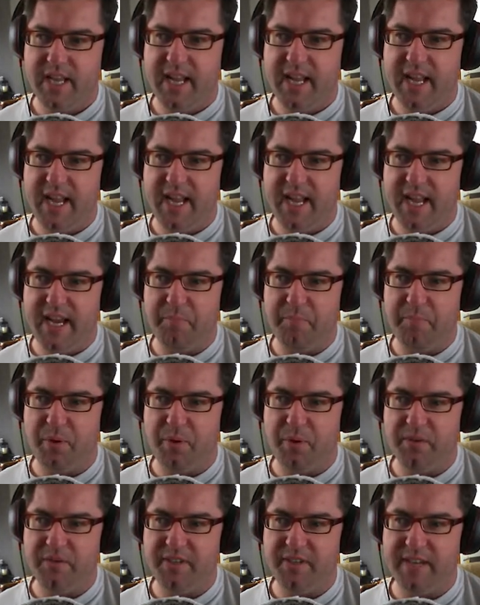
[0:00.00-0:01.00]
and it
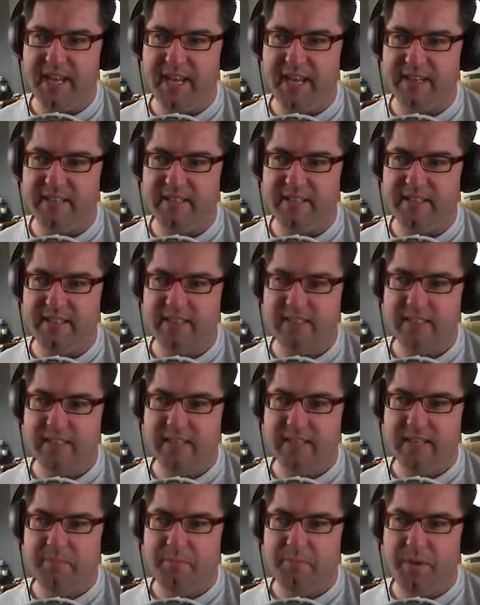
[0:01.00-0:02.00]
pulls it out,
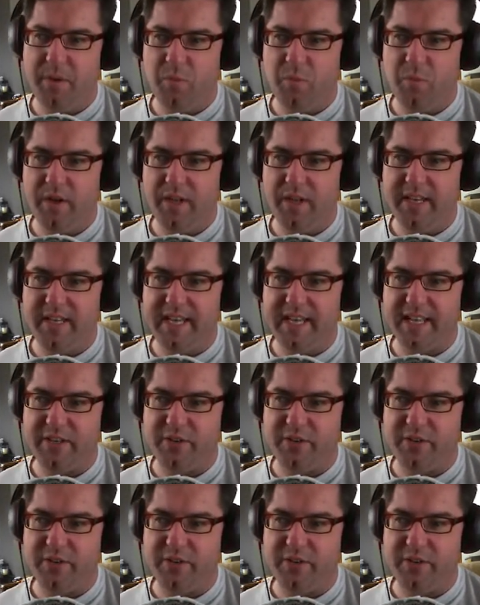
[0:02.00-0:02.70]
but will it get the